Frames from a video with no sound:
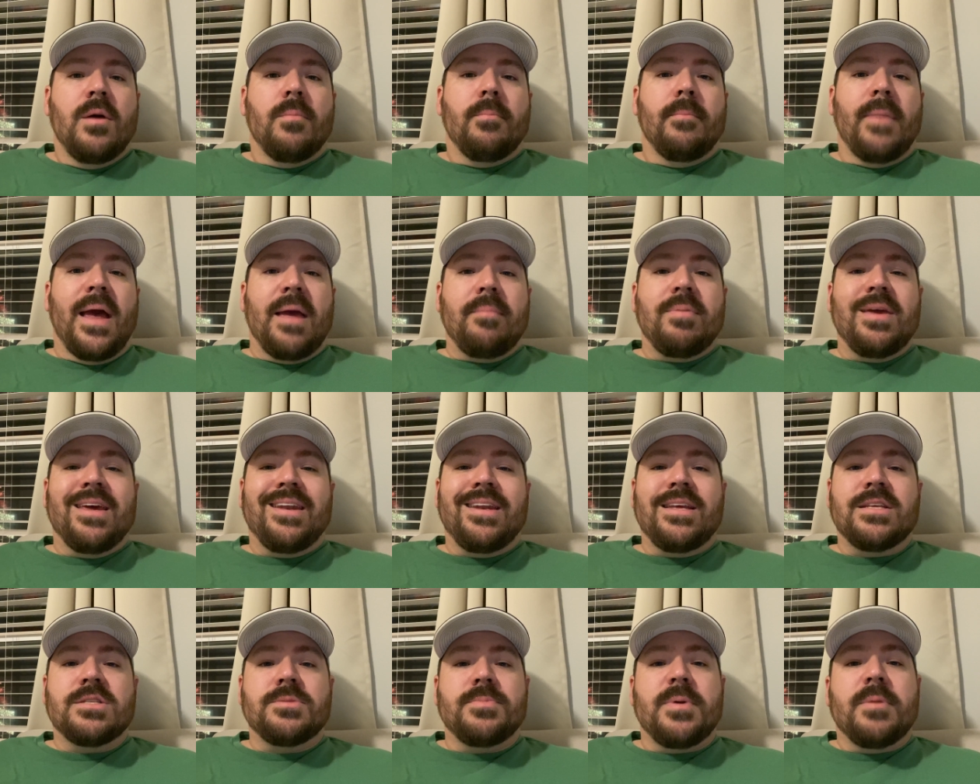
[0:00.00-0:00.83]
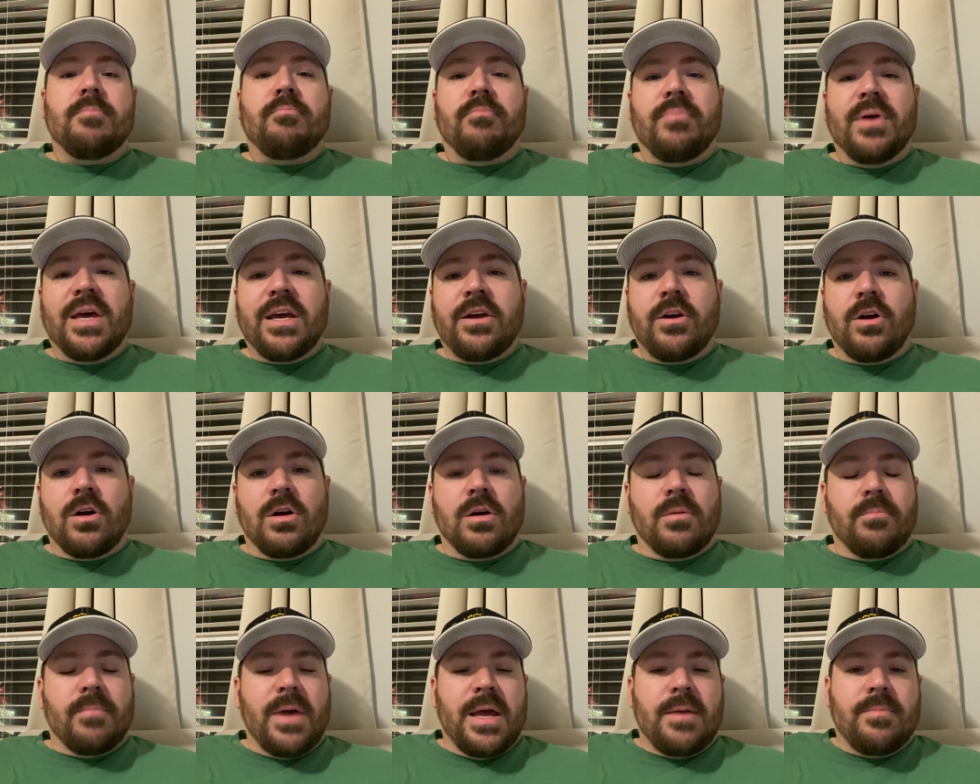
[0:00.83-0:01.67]
Maybe it needs to be
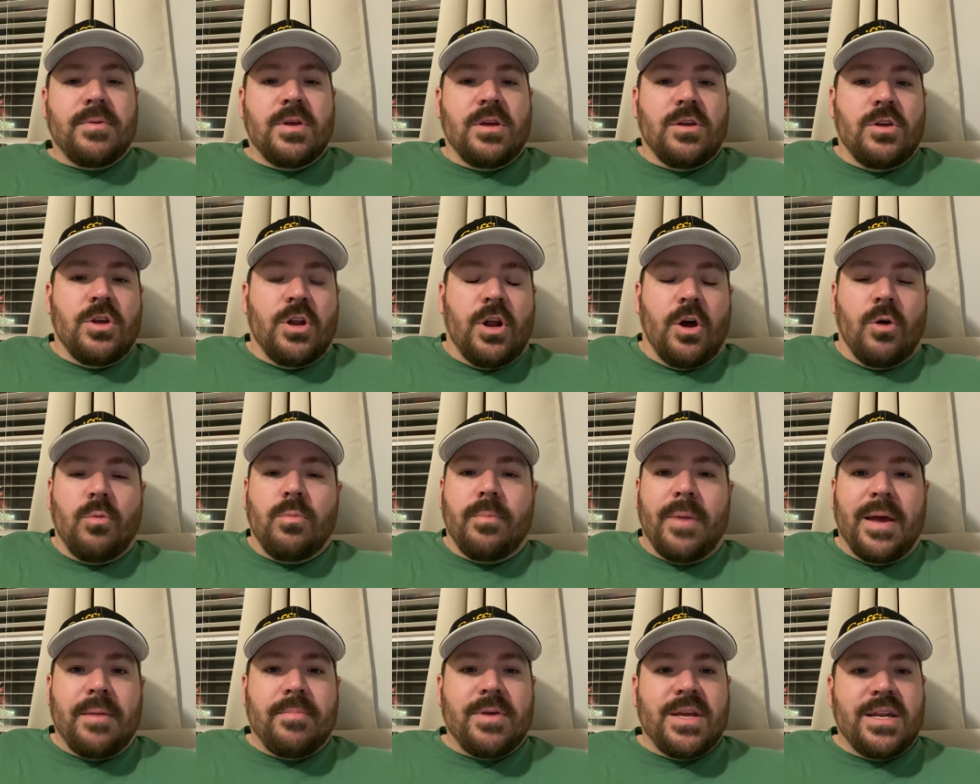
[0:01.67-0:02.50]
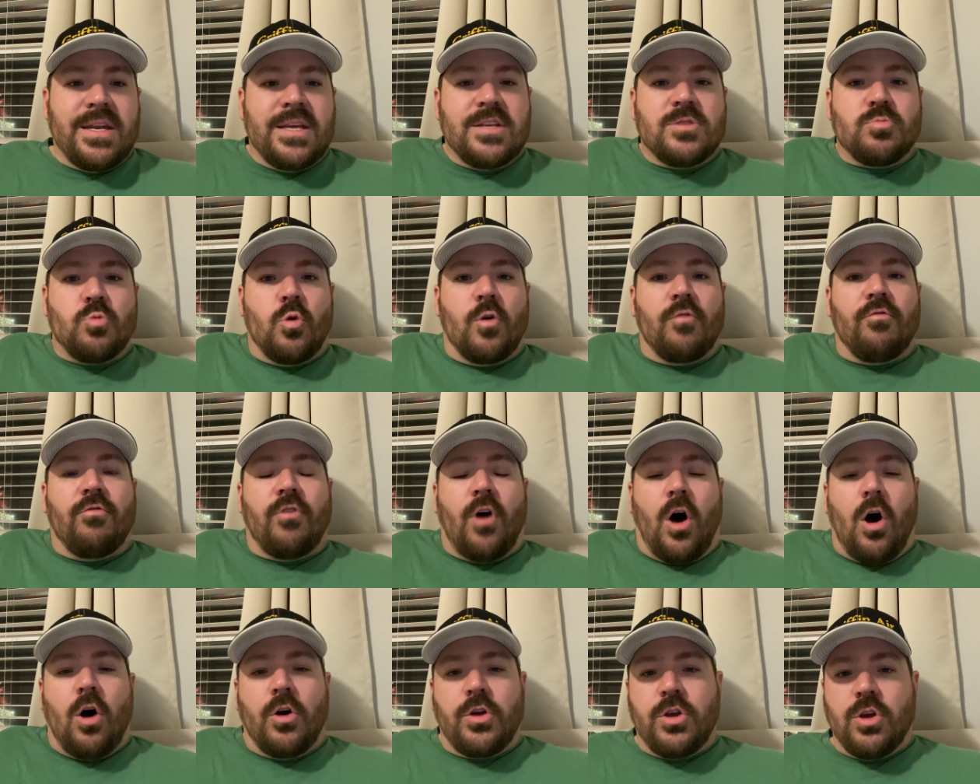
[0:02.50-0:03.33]
bigger. Maybe, you know, maybe it needs more
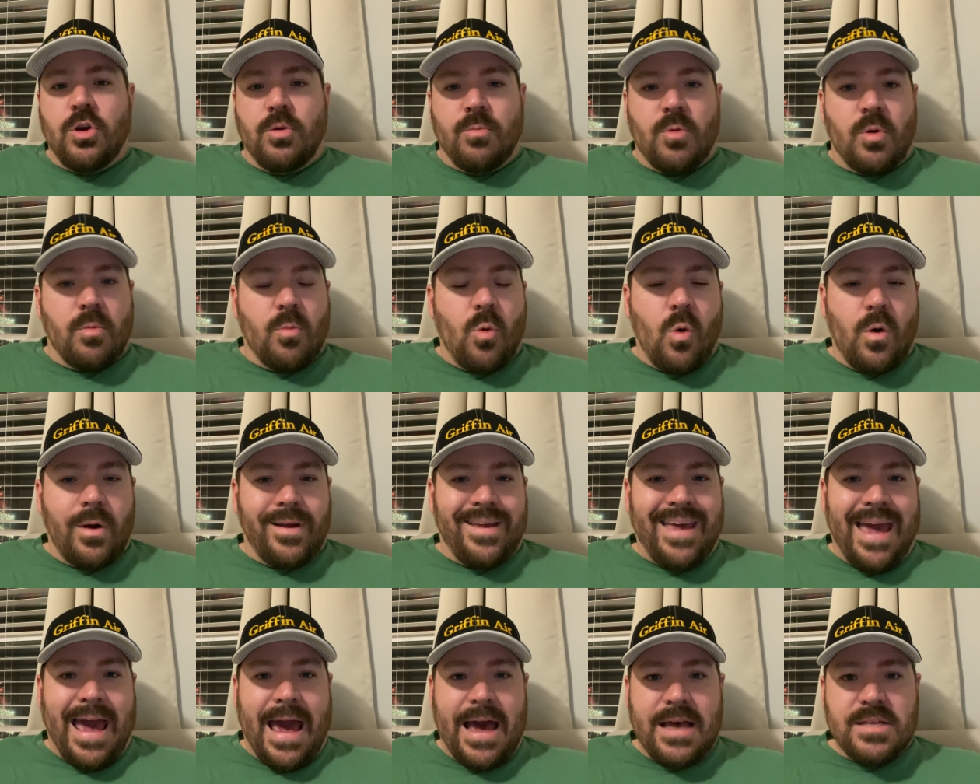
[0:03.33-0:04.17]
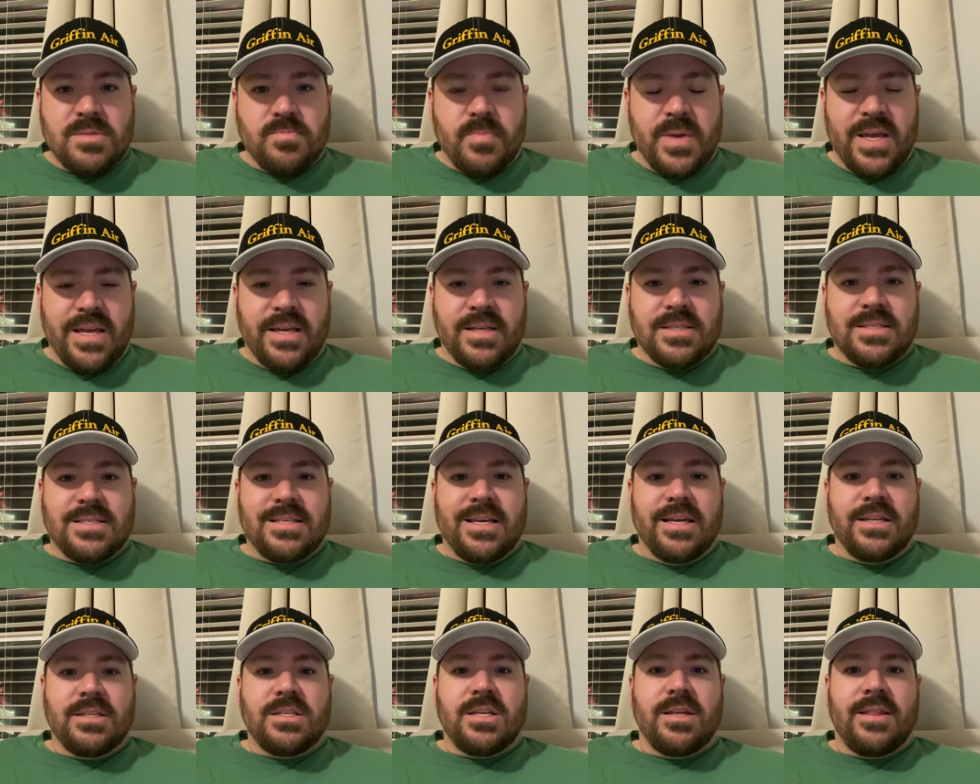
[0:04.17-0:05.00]
volume or more gas being
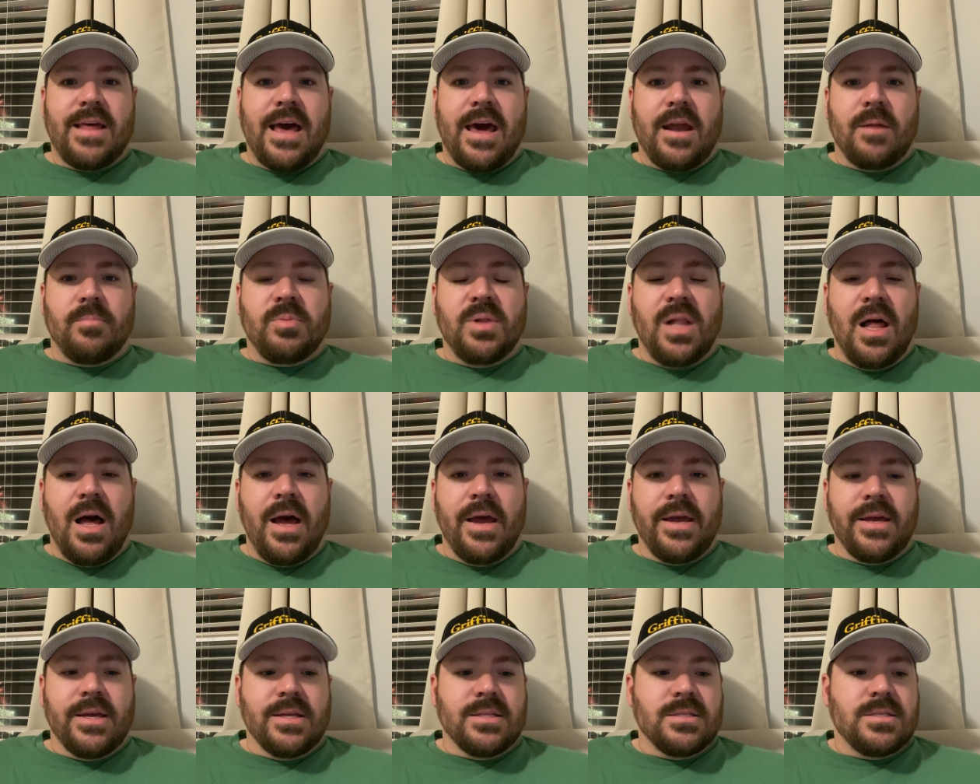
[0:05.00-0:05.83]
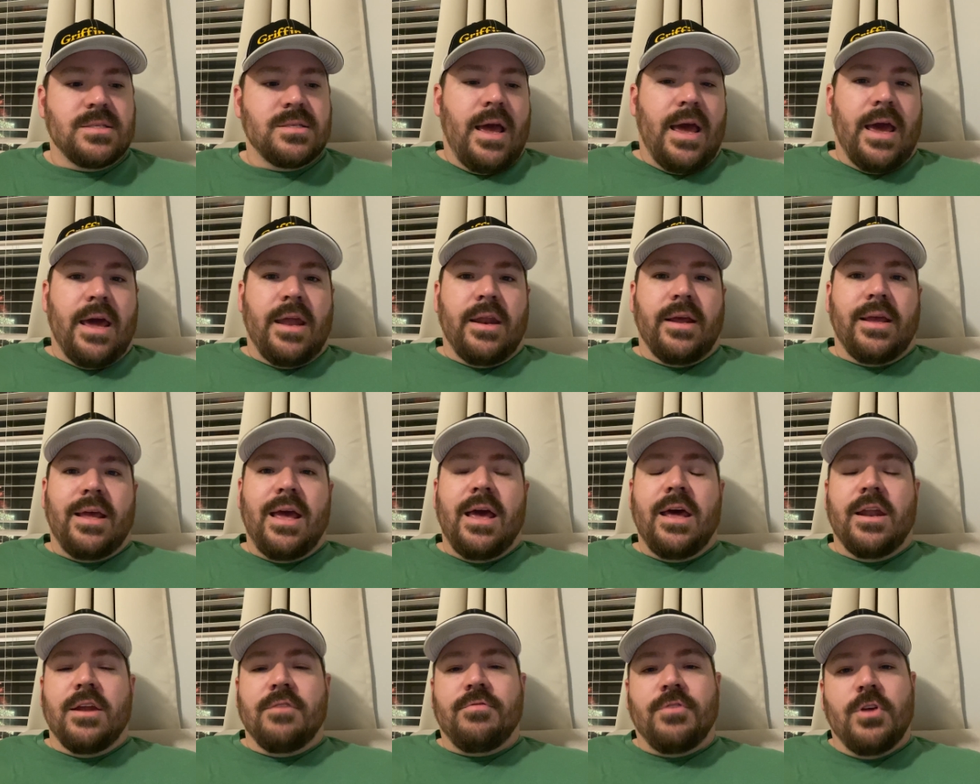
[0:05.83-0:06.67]
sent to that appliance. And
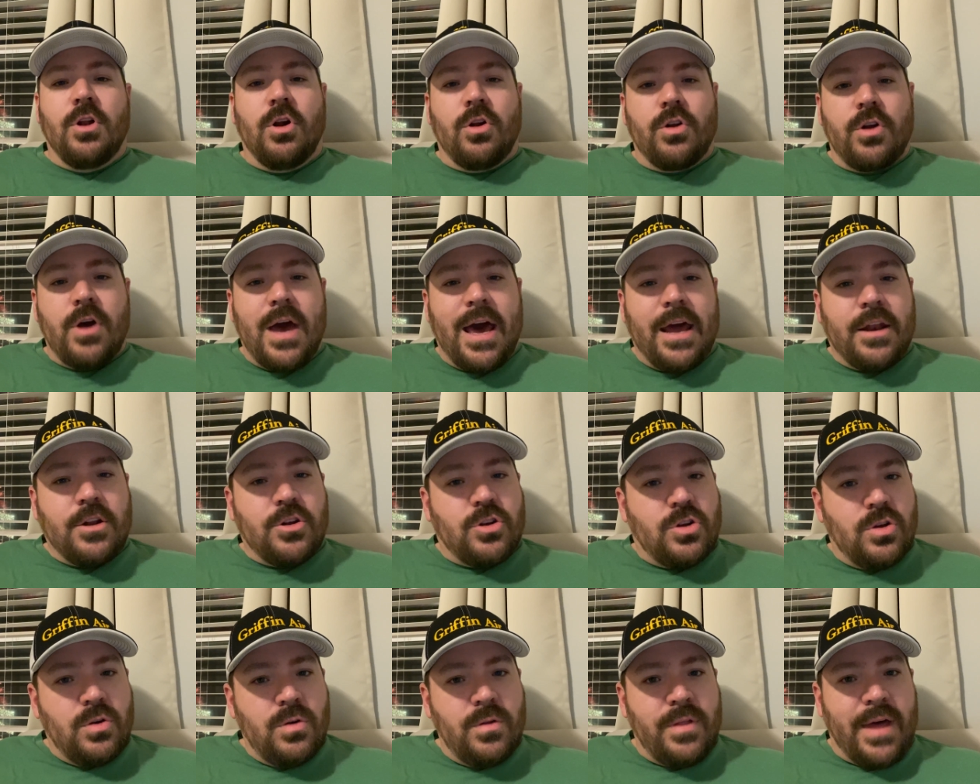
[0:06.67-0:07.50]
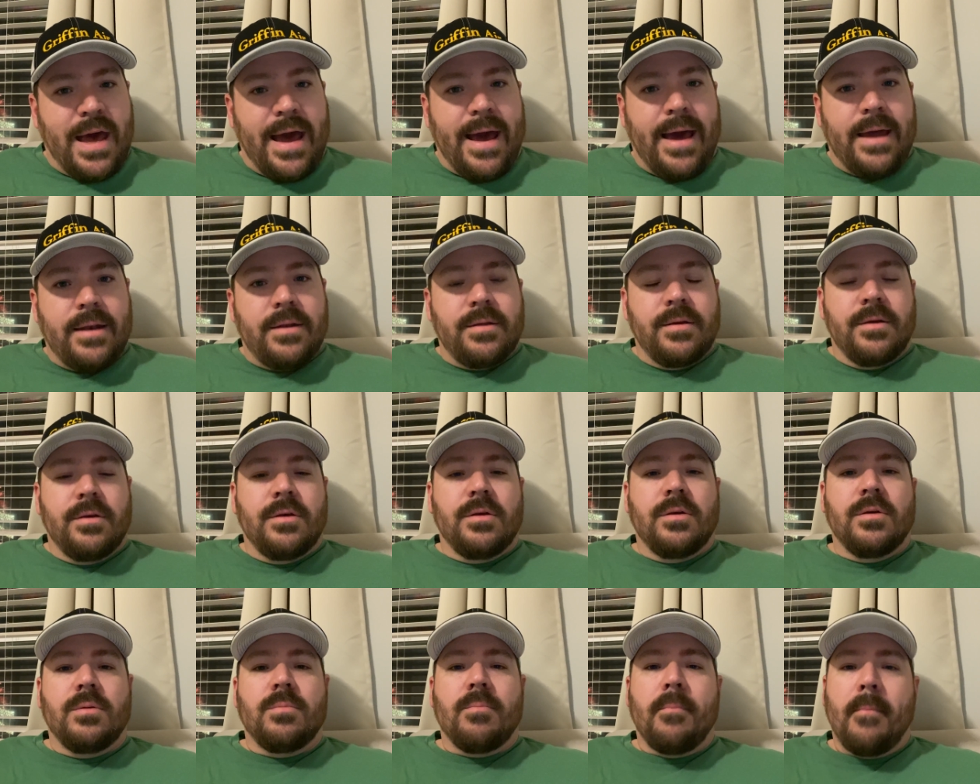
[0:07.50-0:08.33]
again, if you don't know how to do that,
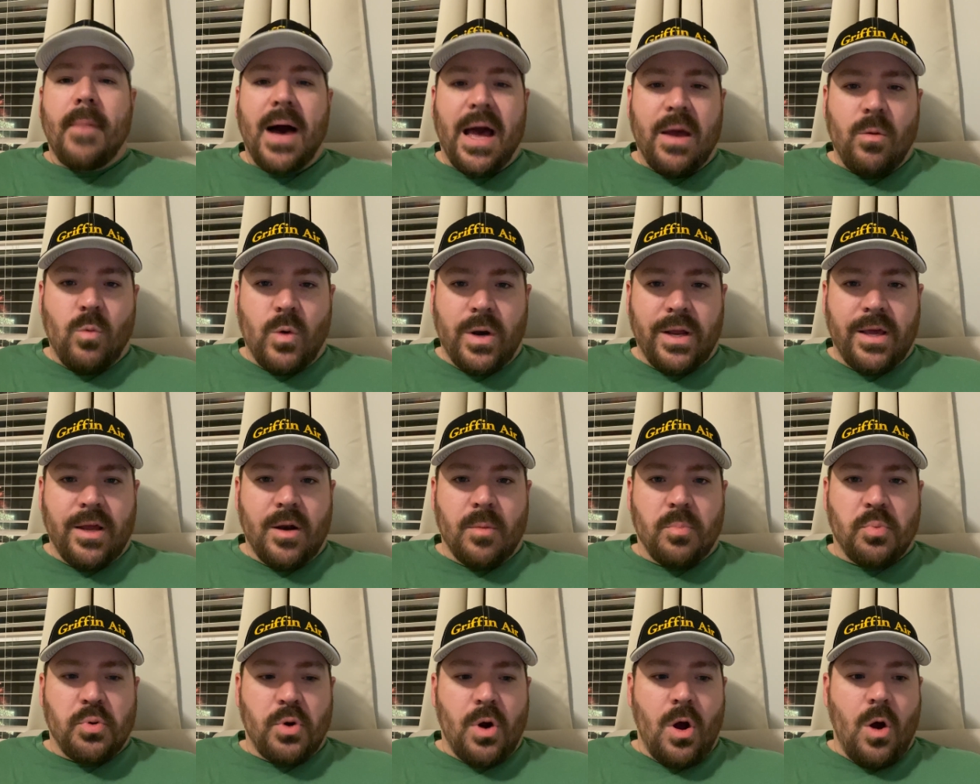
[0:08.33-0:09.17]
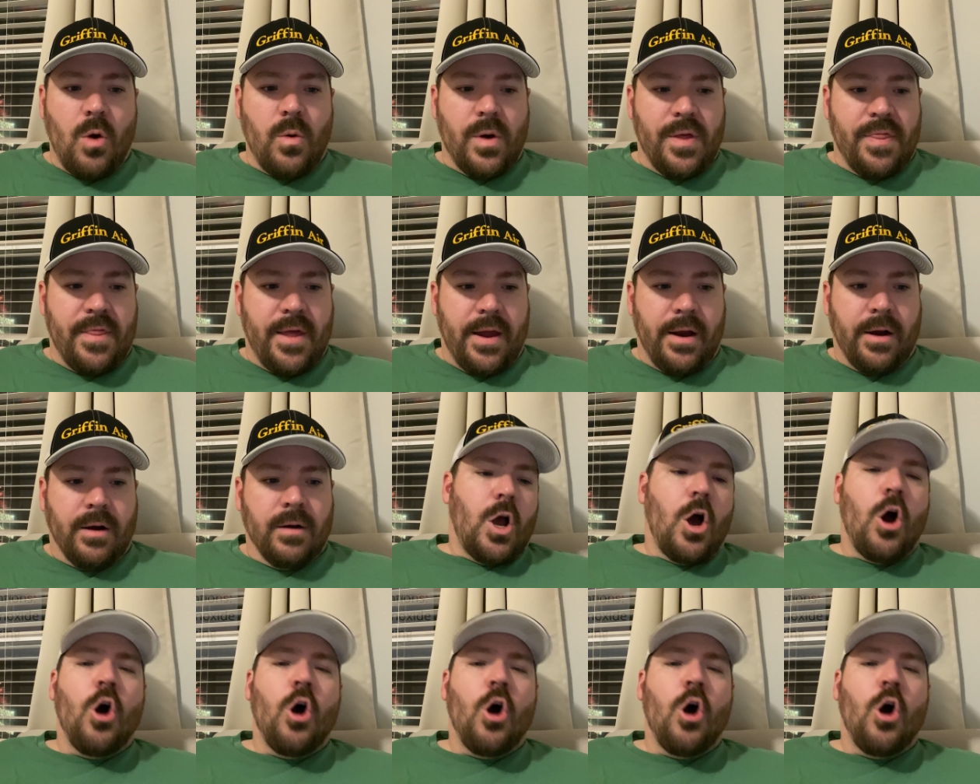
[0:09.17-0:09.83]
might want to get a pro in there.